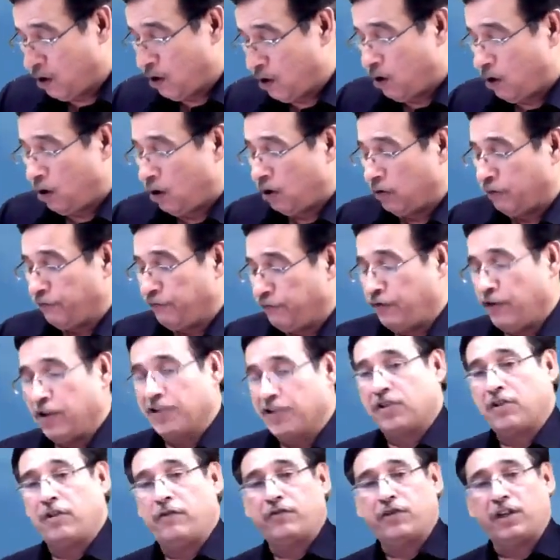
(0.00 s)
On 1st
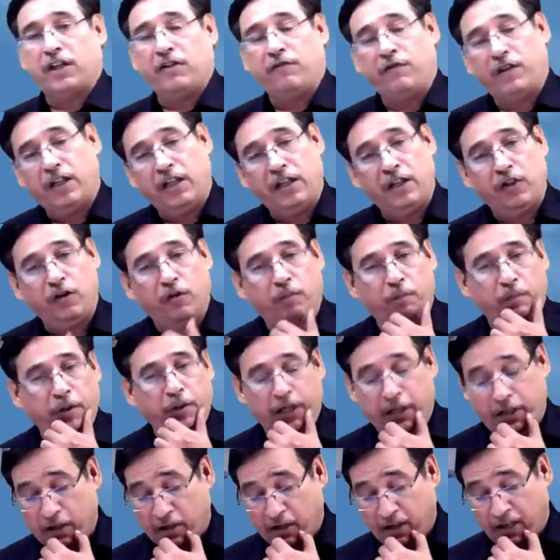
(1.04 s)
of January, you paid
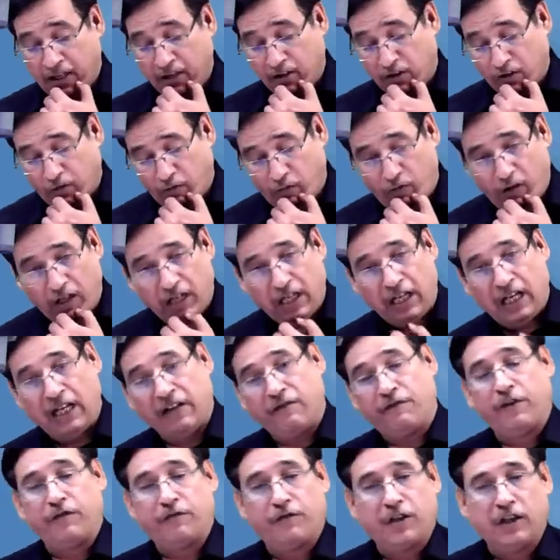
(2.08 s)
a rent of
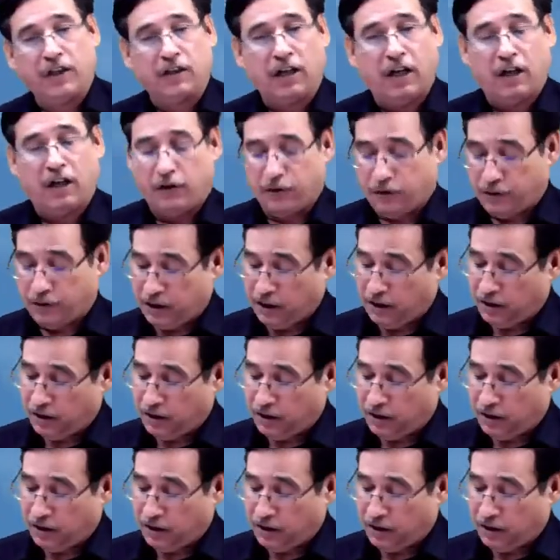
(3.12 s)
1,50,000.